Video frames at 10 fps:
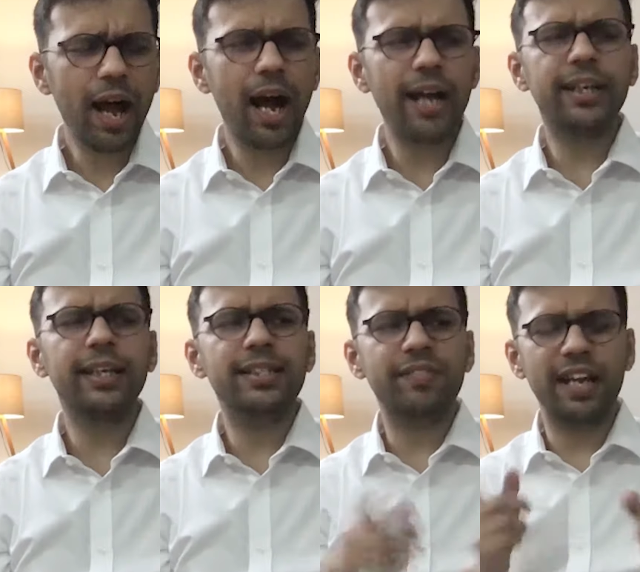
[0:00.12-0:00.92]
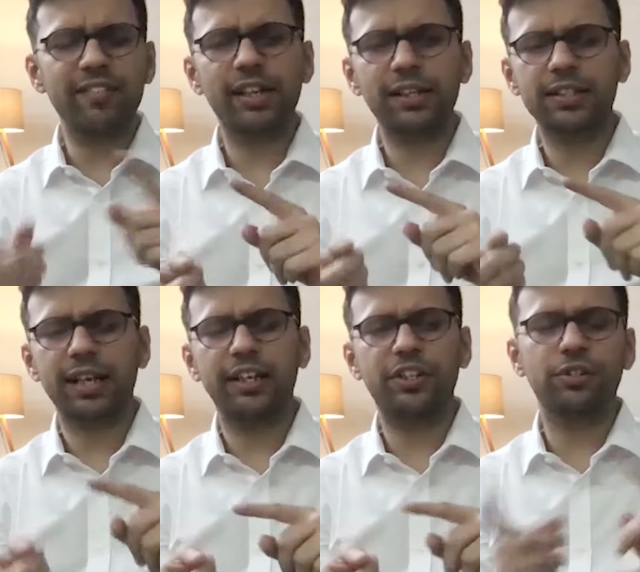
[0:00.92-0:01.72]
I think it's very well
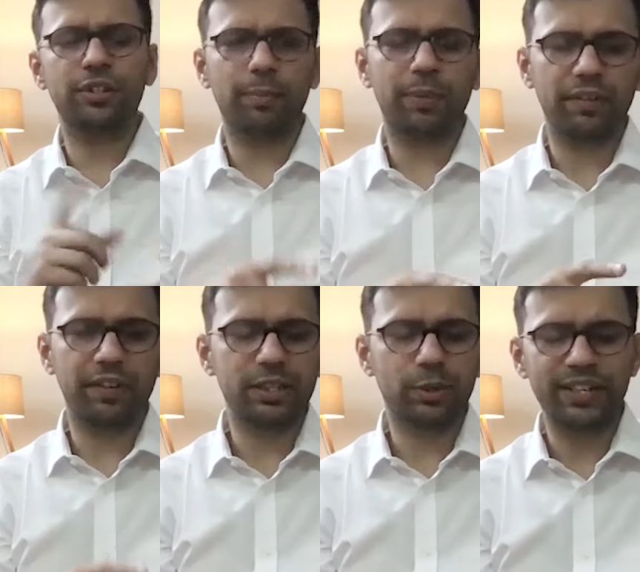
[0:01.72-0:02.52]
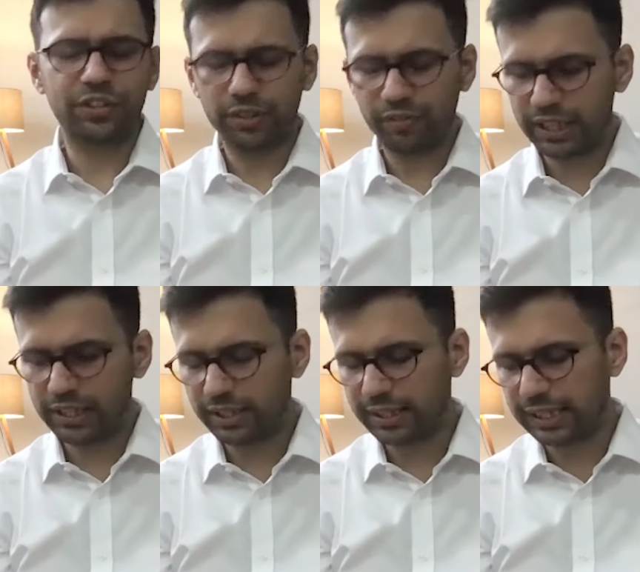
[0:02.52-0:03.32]
tied to the previous question we
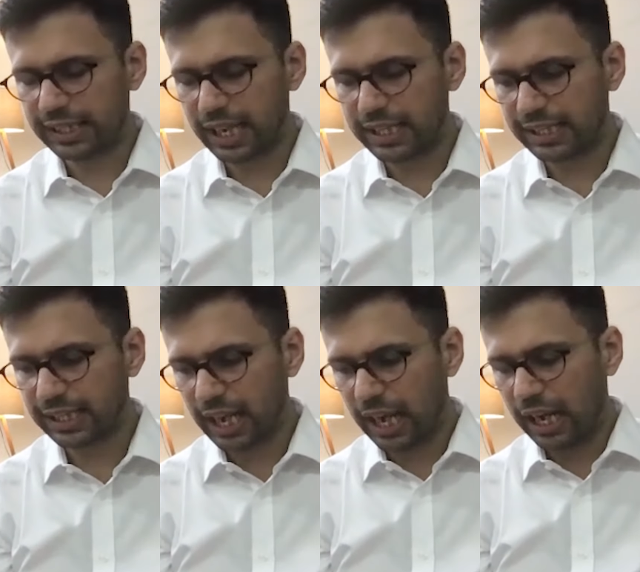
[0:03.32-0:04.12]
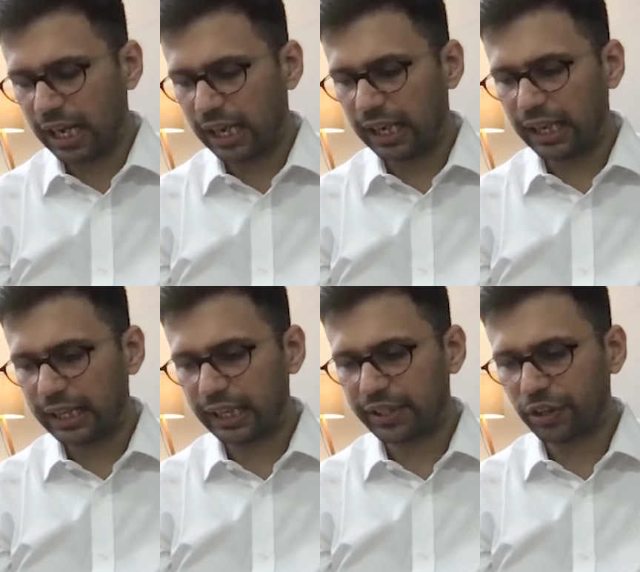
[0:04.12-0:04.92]
just discussed.
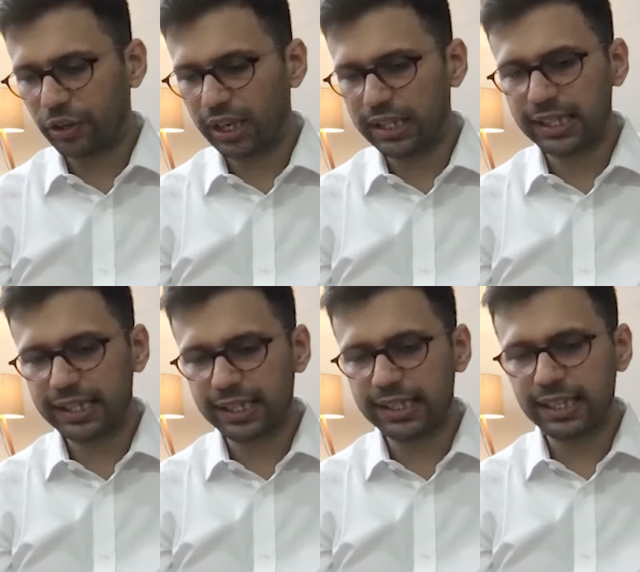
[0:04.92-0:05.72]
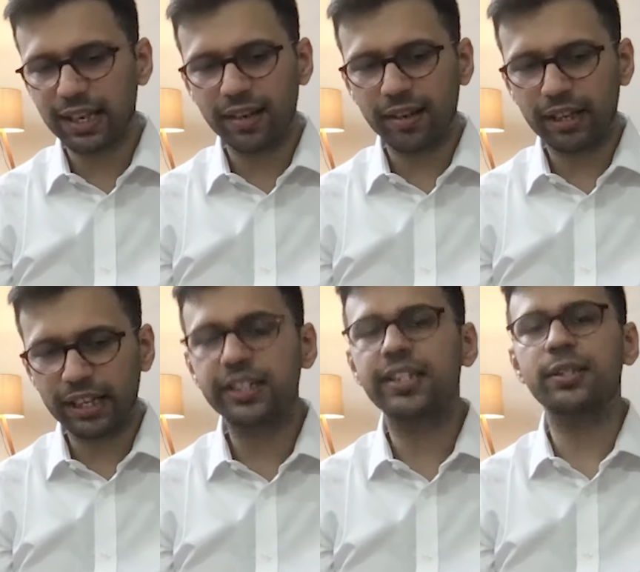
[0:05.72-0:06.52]
That consistency
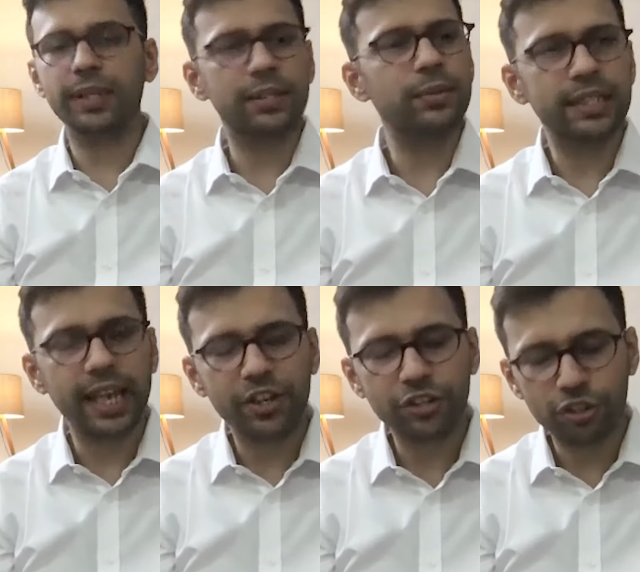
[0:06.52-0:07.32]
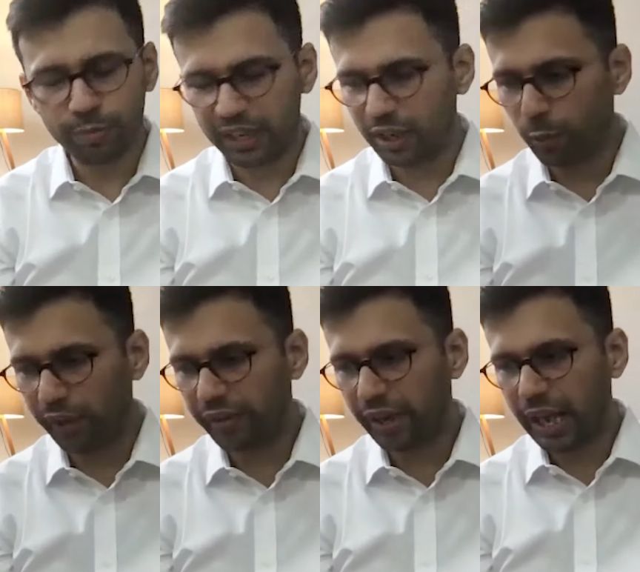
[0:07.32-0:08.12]
leads to association to begin
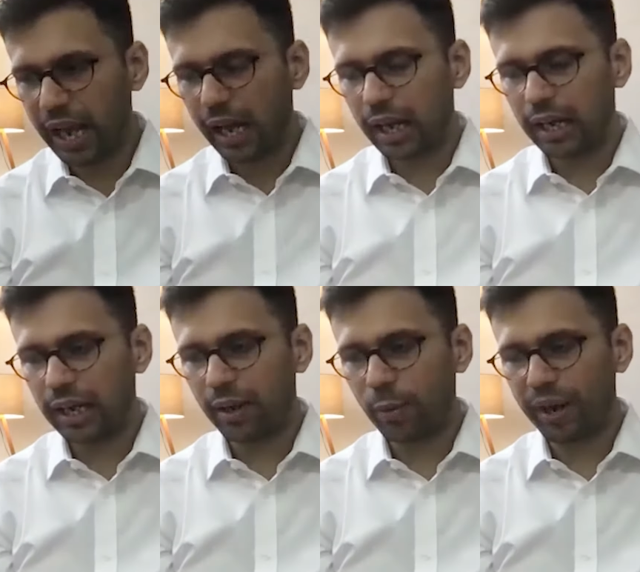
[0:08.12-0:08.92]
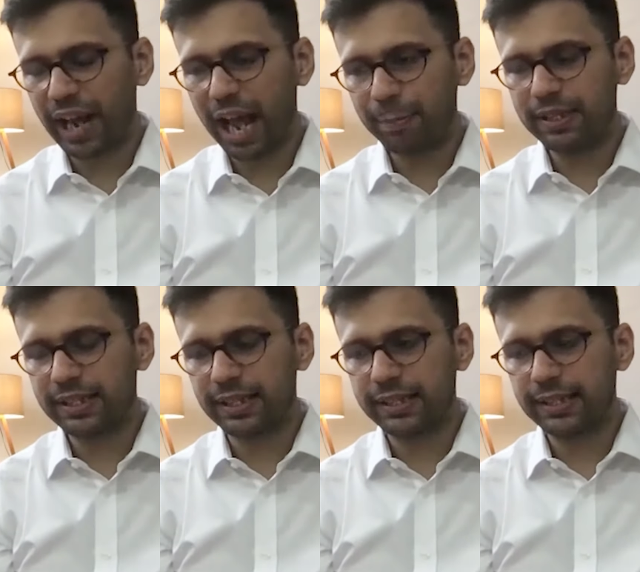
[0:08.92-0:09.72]
with. What happens
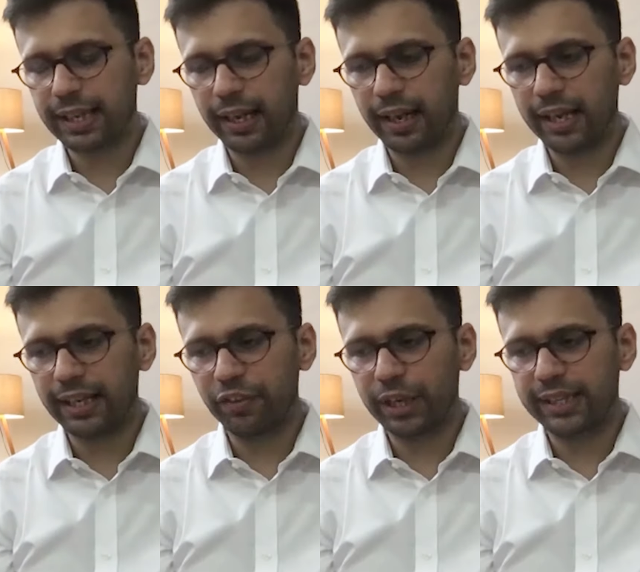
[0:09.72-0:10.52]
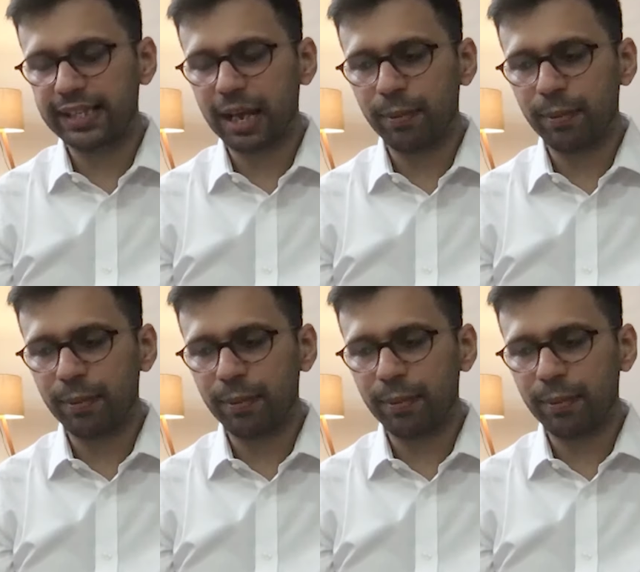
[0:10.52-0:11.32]
is, I'll give you an example
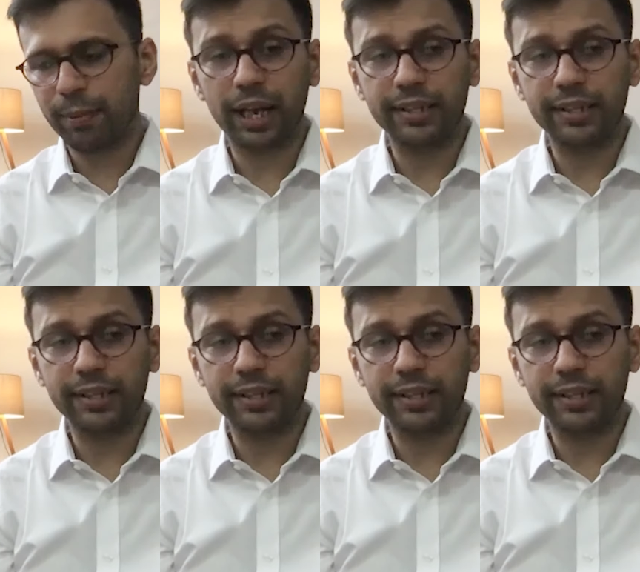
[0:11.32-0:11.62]
of Apple.